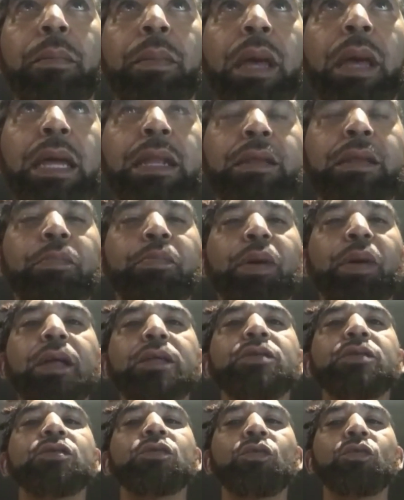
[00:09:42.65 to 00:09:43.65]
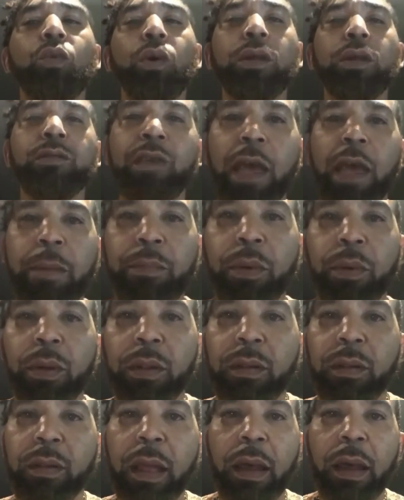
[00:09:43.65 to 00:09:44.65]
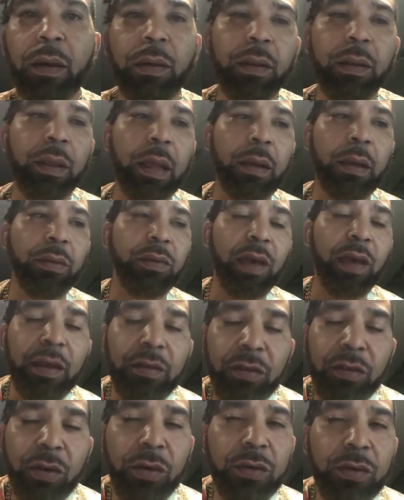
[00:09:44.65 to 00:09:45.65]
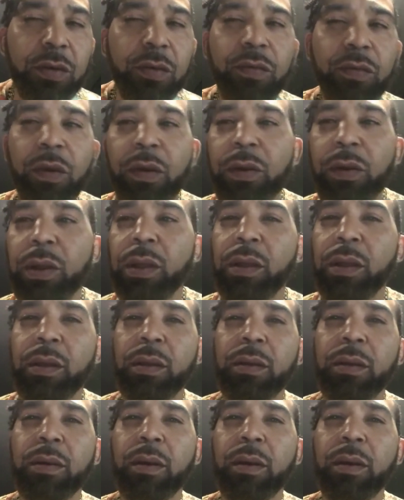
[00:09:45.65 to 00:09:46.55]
It depends on what type of now tattoos are very